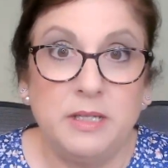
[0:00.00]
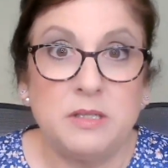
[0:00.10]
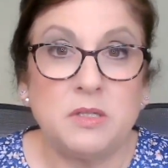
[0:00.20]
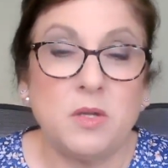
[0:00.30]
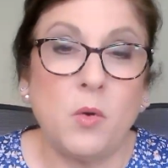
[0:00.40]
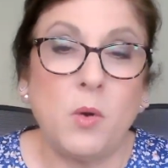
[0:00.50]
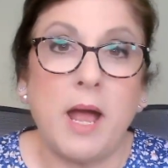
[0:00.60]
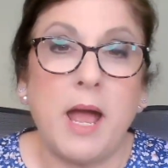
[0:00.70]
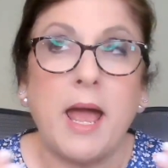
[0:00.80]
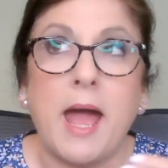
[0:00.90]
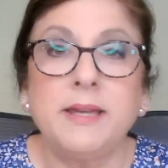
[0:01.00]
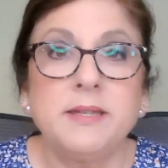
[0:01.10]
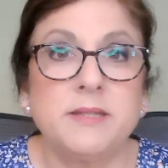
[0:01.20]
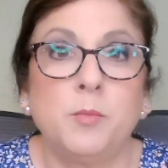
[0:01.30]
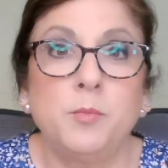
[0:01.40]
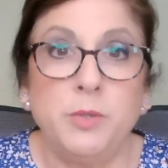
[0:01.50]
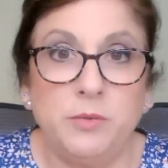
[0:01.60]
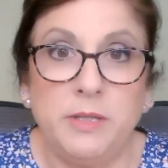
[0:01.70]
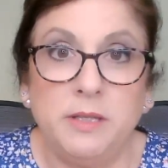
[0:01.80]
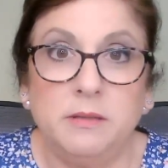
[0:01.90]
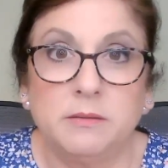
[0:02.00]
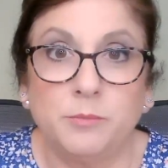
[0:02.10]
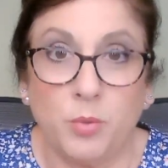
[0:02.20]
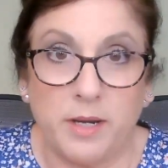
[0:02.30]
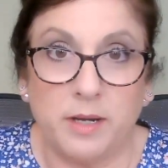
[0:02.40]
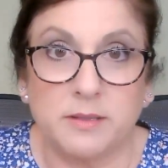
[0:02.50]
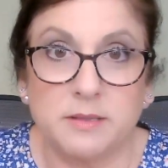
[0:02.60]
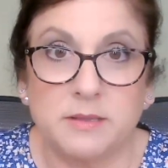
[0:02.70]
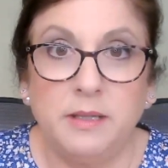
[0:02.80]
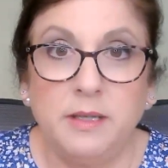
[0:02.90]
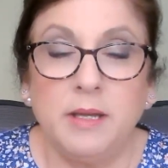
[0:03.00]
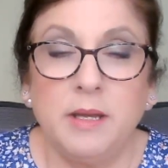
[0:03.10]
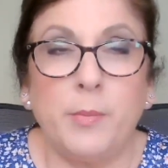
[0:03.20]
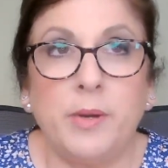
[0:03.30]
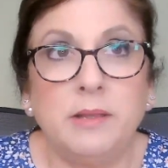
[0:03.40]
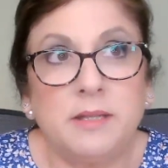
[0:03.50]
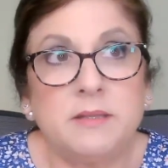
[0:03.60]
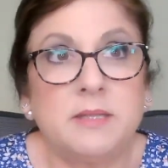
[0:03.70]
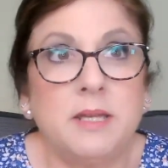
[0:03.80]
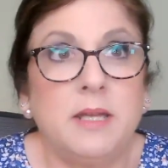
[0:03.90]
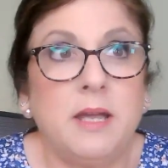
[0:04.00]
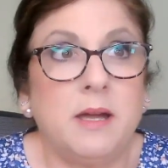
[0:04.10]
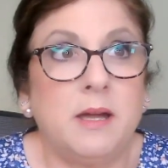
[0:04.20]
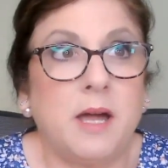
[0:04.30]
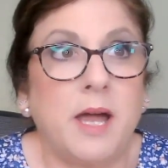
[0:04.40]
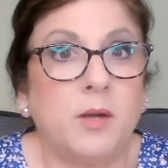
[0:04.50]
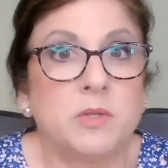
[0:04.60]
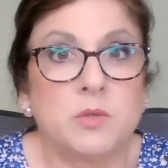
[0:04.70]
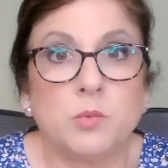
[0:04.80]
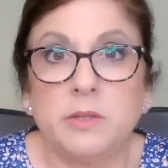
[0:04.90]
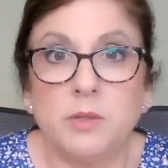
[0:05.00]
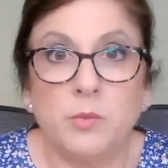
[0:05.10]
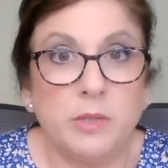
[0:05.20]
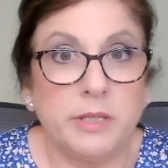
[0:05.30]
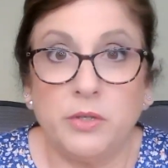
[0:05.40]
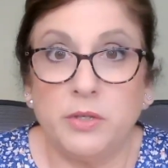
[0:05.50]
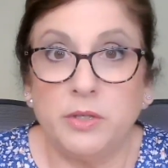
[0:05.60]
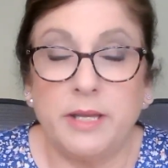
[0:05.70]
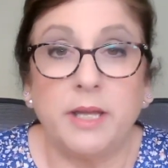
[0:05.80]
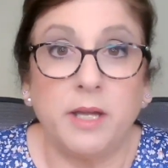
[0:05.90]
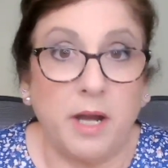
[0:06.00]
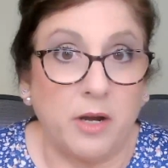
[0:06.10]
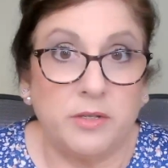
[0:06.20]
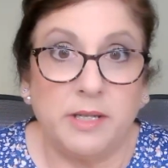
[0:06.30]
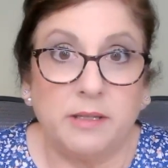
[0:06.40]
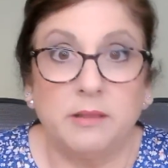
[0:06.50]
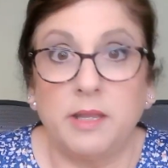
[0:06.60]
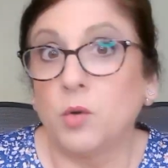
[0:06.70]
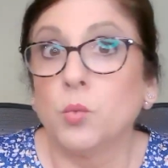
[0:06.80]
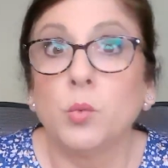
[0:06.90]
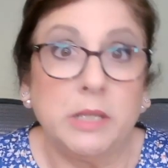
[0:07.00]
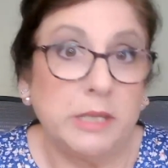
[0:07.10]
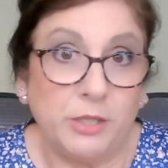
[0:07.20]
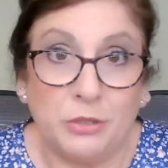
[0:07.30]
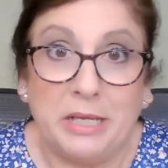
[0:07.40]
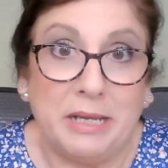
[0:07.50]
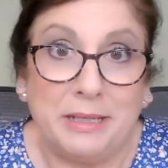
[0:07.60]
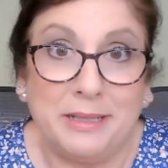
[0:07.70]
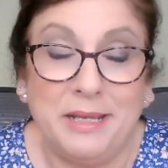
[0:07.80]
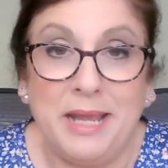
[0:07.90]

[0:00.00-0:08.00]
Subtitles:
So I sell beauty products, but let's say I was really, really good at gardening, like really good at it.